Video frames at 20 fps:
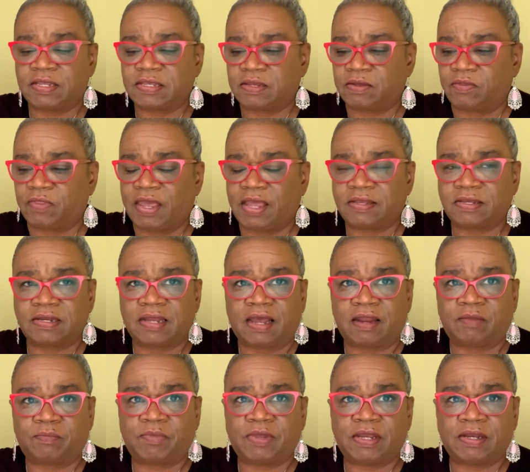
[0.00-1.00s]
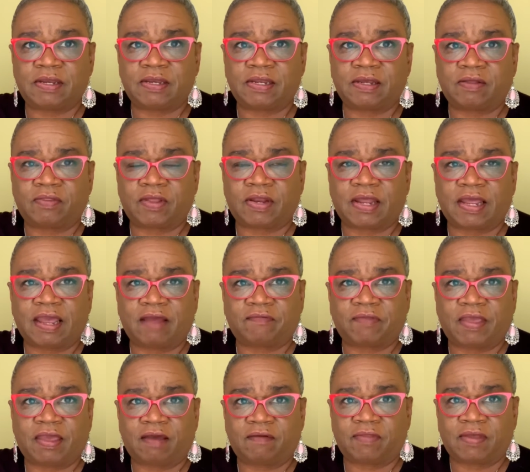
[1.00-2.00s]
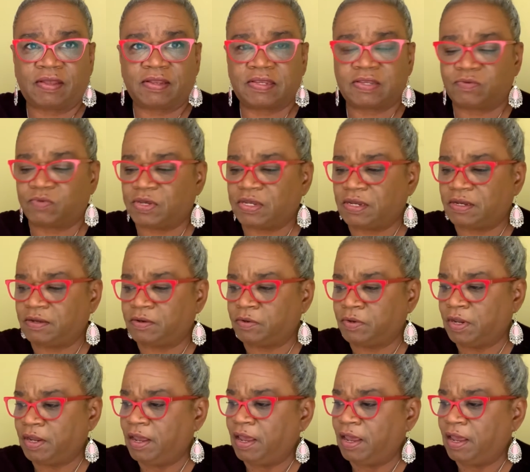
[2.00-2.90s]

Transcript: so that's not a big deal that I have to have that sweetened.